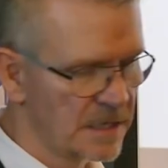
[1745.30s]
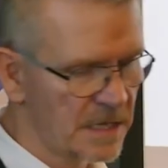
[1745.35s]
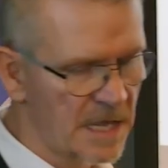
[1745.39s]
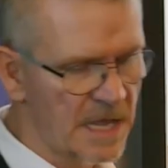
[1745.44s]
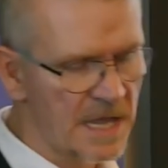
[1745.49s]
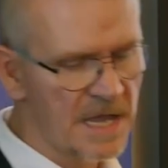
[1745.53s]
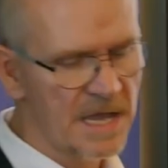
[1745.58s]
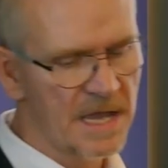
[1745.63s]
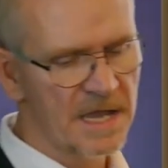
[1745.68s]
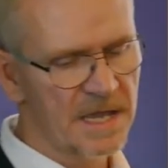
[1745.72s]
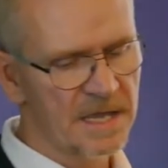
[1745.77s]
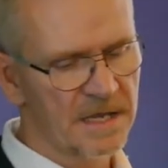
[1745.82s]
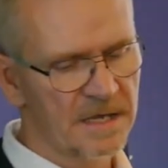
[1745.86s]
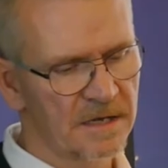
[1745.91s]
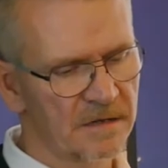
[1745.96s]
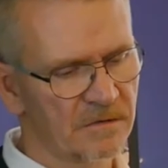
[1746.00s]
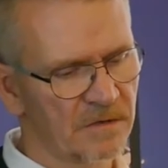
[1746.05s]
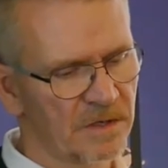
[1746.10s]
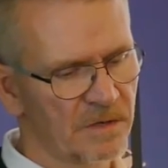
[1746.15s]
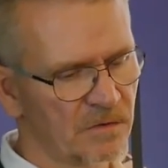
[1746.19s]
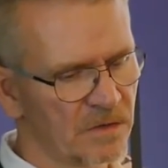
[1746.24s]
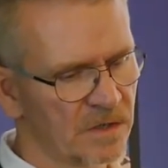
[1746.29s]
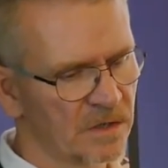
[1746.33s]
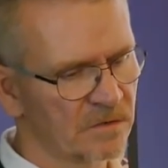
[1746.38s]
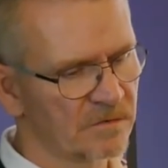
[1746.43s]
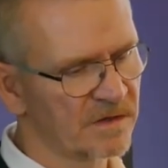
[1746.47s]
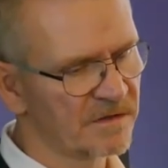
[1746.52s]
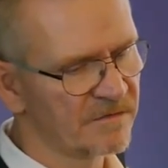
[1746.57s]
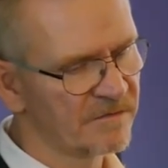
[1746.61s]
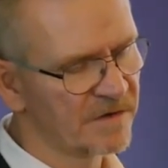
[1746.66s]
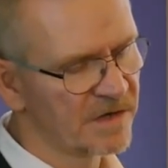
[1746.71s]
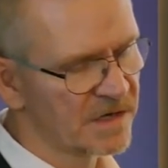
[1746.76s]
We work
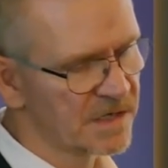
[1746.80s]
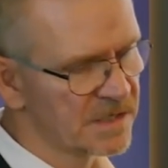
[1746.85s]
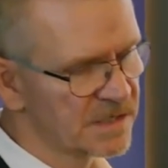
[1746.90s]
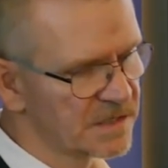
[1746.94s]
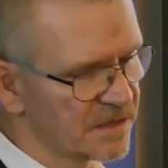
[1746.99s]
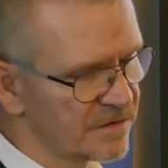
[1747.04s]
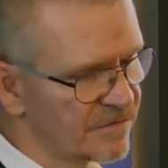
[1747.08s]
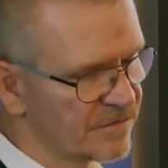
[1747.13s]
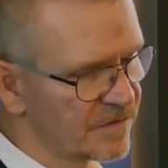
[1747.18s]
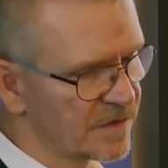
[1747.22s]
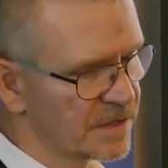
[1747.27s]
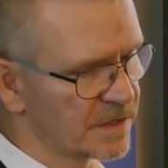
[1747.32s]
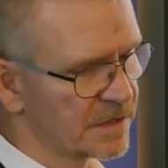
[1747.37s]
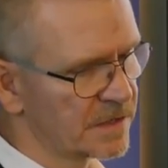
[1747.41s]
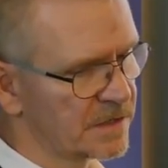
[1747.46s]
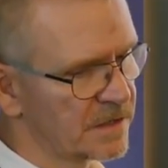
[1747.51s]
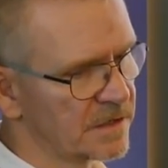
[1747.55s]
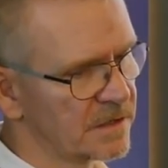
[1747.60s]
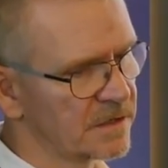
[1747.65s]
with various different